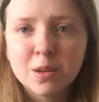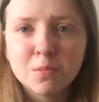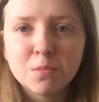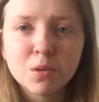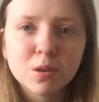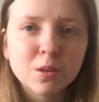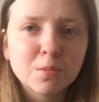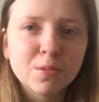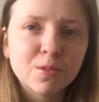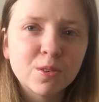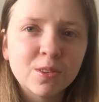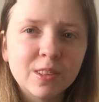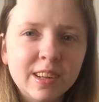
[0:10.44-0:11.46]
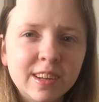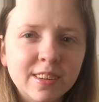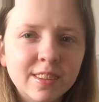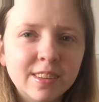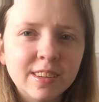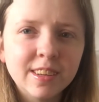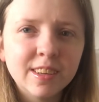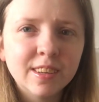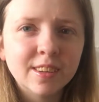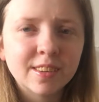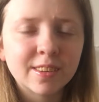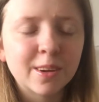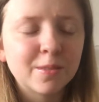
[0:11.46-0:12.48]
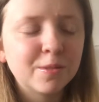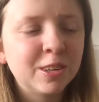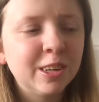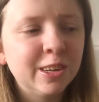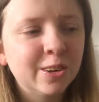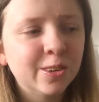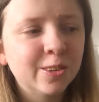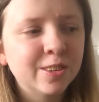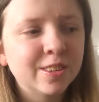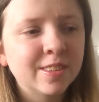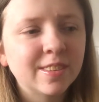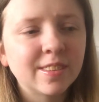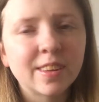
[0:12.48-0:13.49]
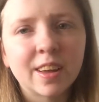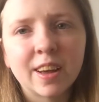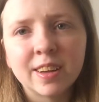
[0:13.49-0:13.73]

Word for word: books before the end of the year type videos.